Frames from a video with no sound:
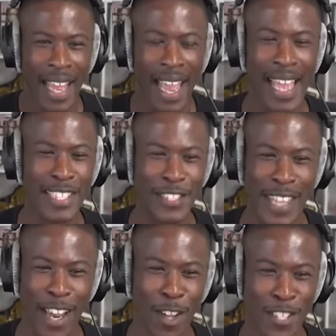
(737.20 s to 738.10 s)
Edge,
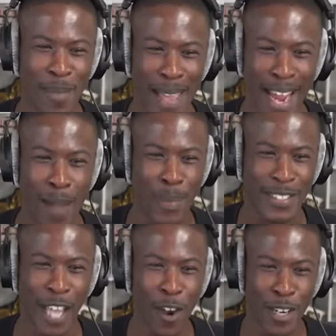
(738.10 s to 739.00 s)
the ultimate
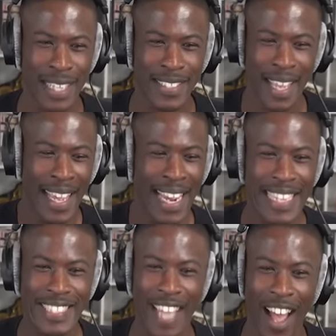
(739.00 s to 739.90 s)
opportunist. He
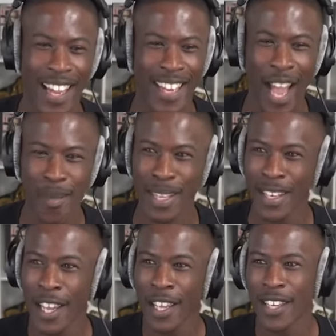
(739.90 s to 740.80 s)
saw it coming.
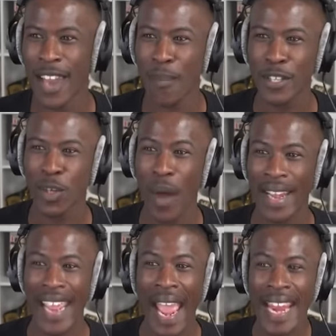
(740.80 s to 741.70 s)
Number
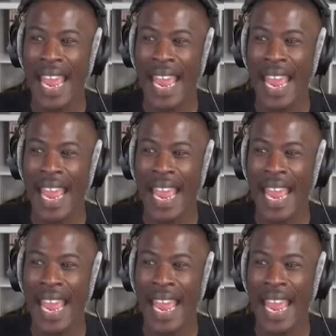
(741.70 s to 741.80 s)
28